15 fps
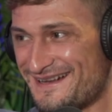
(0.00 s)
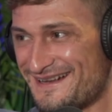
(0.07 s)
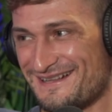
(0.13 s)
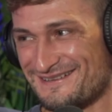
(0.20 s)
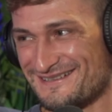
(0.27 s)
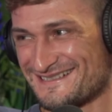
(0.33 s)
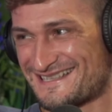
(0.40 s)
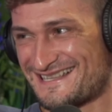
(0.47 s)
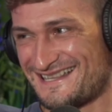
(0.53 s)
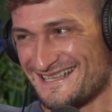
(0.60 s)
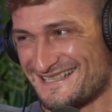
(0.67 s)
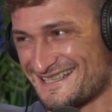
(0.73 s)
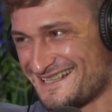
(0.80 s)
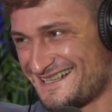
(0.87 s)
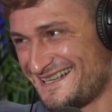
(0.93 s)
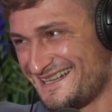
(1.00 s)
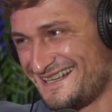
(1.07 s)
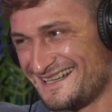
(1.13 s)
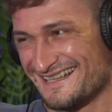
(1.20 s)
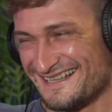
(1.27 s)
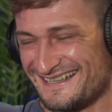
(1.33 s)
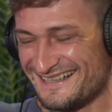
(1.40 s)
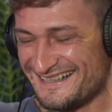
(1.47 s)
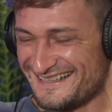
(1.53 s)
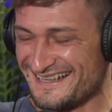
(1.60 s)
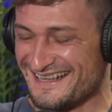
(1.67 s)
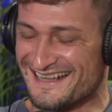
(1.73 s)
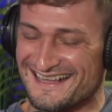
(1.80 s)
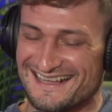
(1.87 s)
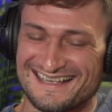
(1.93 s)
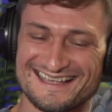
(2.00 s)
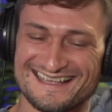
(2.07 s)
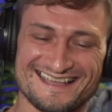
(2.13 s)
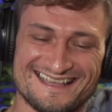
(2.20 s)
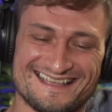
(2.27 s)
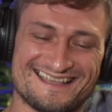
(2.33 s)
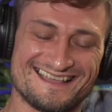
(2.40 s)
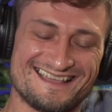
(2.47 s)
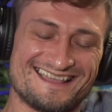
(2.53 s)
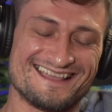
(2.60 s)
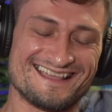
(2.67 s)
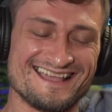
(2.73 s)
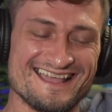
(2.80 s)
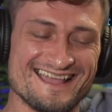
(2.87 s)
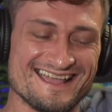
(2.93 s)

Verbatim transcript: It's this thing. Yeah, that's right.